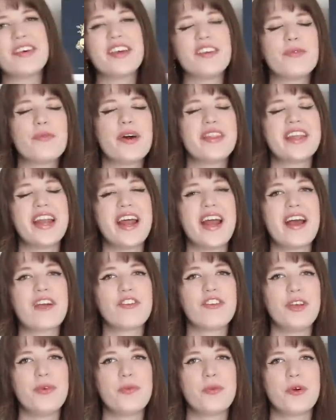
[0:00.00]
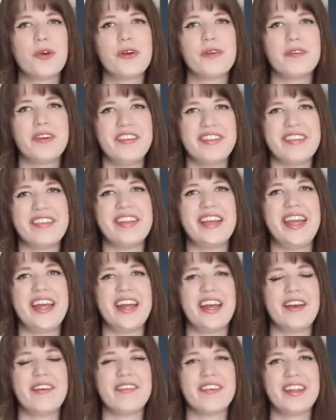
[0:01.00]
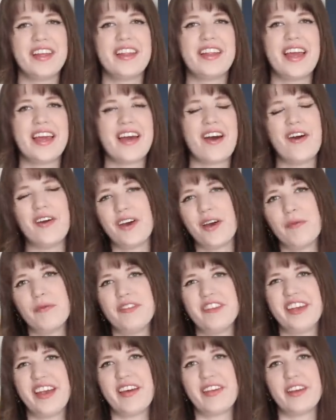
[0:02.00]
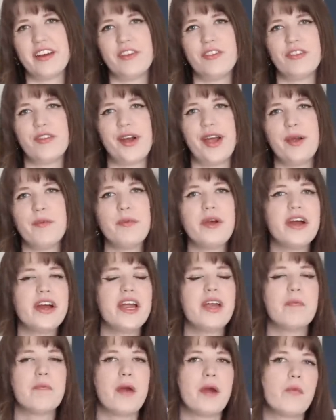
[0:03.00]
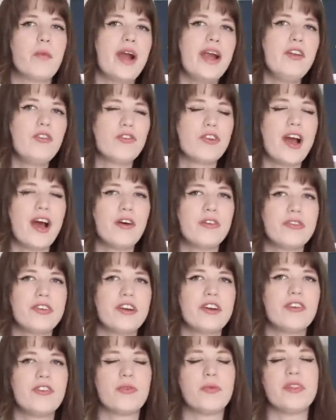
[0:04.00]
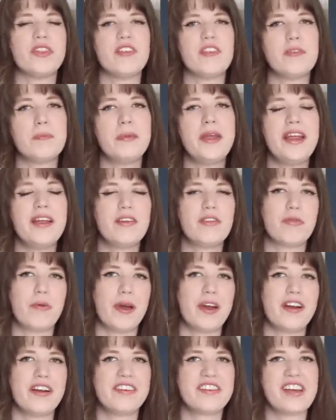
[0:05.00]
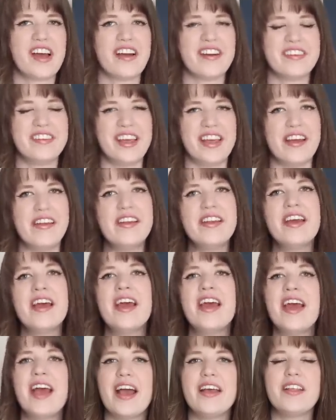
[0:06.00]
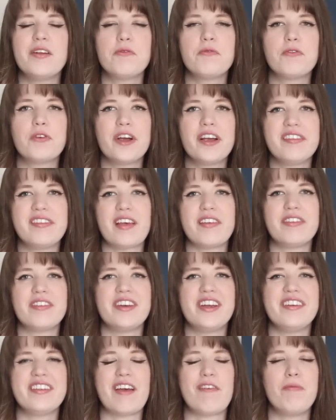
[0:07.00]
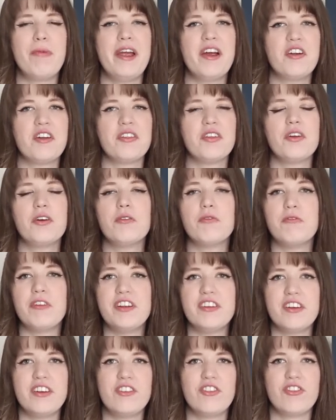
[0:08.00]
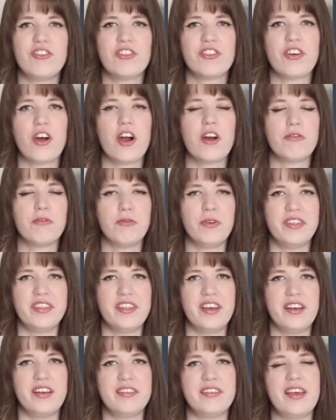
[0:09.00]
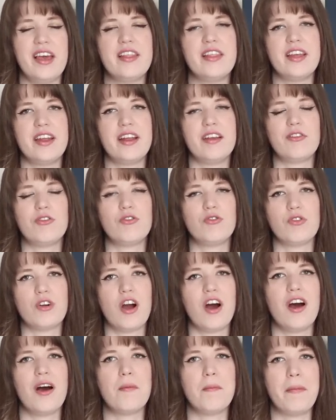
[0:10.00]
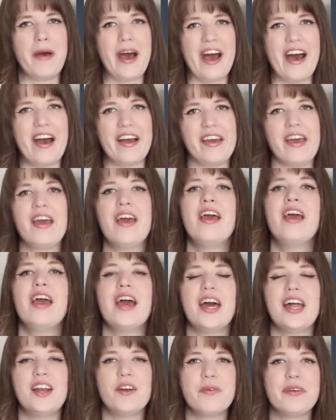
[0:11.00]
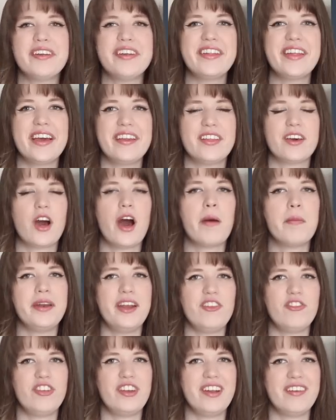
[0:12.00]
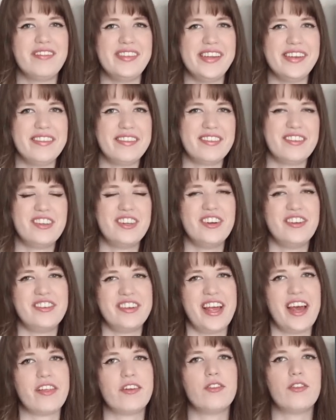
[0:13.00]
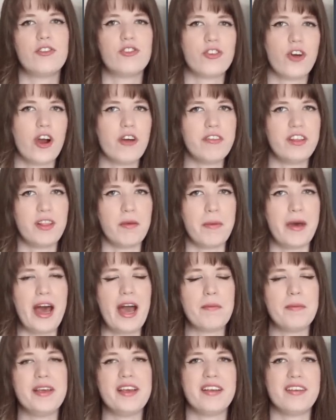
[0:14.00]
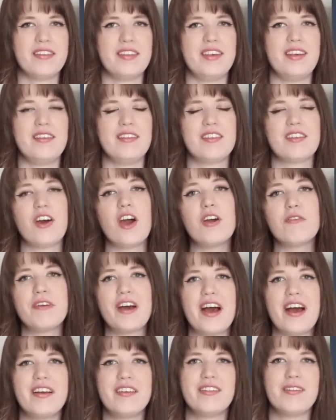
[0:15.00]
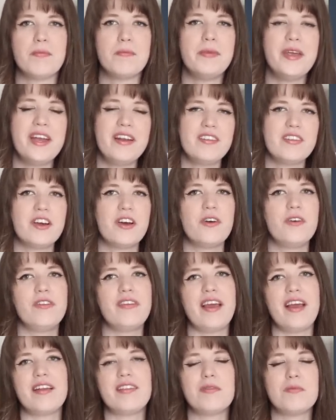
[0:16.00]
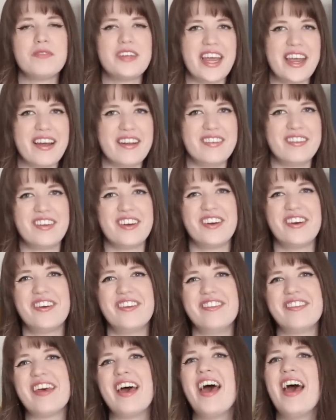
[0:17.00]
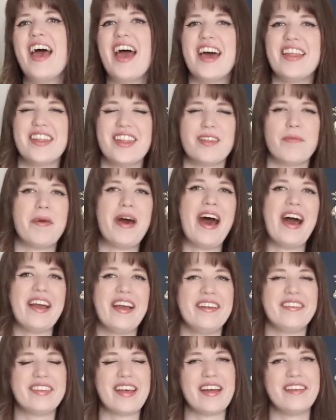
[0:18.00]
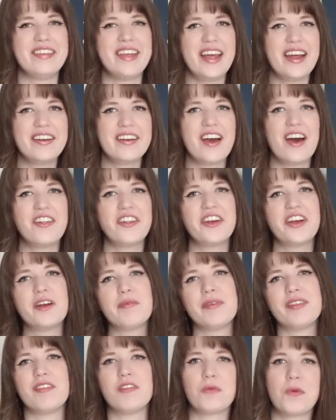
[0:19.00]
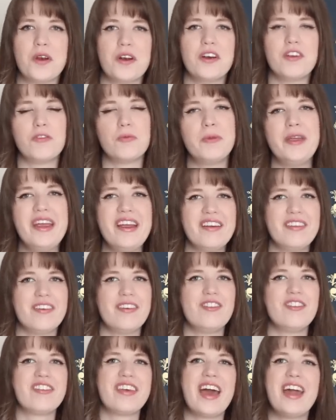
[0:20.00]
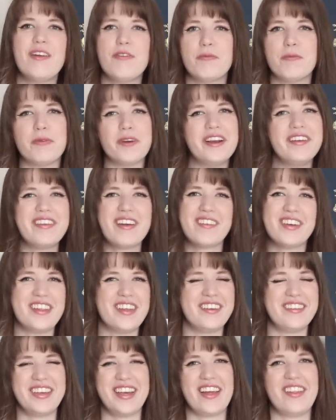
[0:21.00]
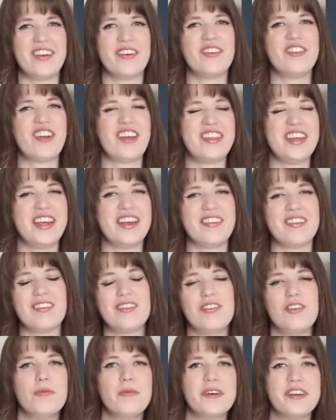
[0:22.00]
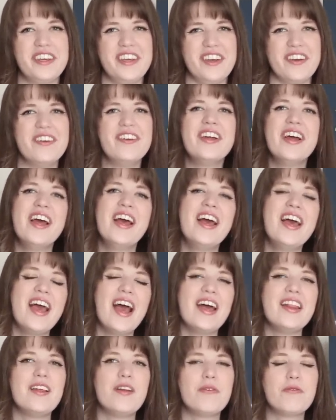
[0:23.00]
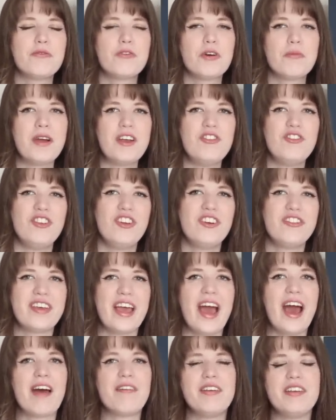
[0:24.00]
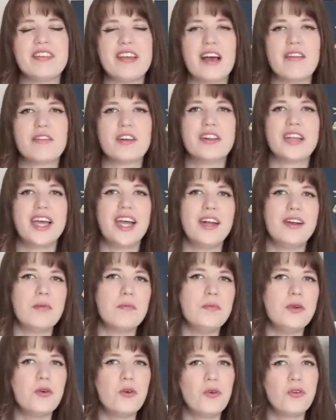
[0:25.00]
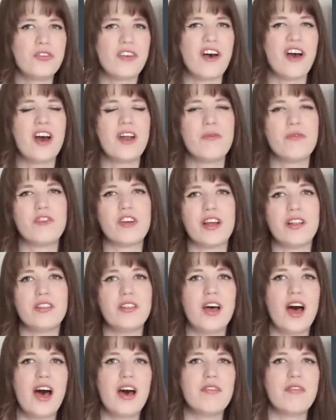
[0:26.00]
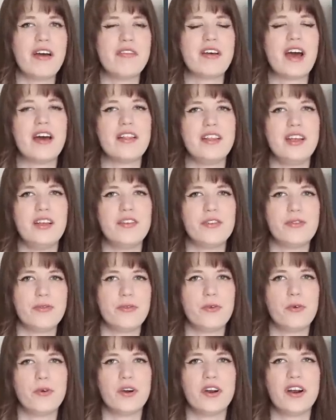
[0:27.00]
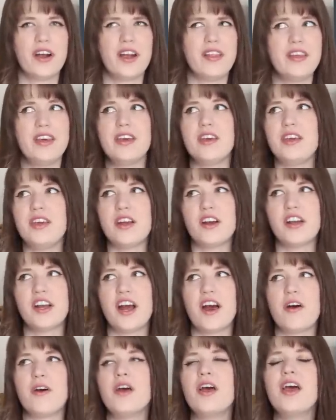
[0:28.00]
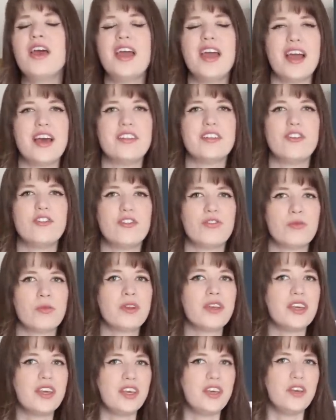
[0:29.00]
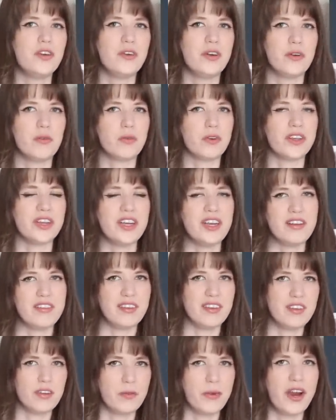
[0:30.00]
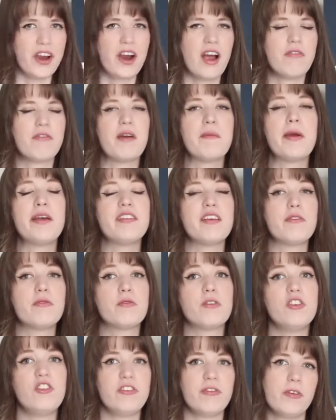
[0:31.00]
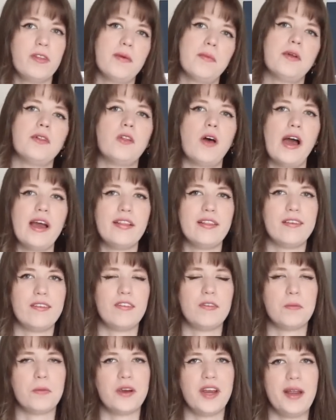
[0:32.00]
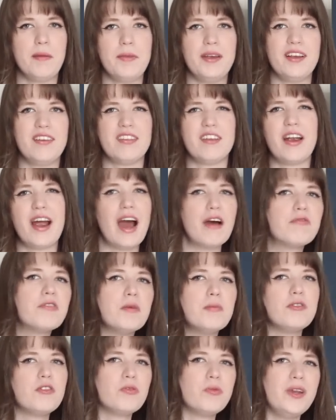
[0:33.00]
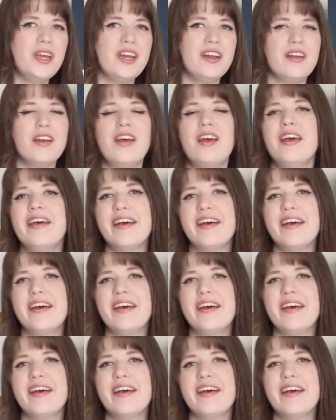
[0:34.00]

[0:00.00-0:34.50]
look is one that I actually wore recently and I really like how it comes together. So I am wearing my white trousers with this pink sweater tucked in. And then for accessories, I've paired a little vintage scarf with this and then a straw bag. And I really like the combination of these two together, the scarf and the bag, because the scarf has some pink tones and some tan tones. And then the bag is that tan color, but the sweater is pink. So it just kind of brings everything together, which I think is super cute. And then for my shoes, I have these Everlane Mules on, which I love. I've had these for, I think, a year now, and they're just really cute and really easy to wear. I find myself reaching for them a lot in the spring because they're halfway between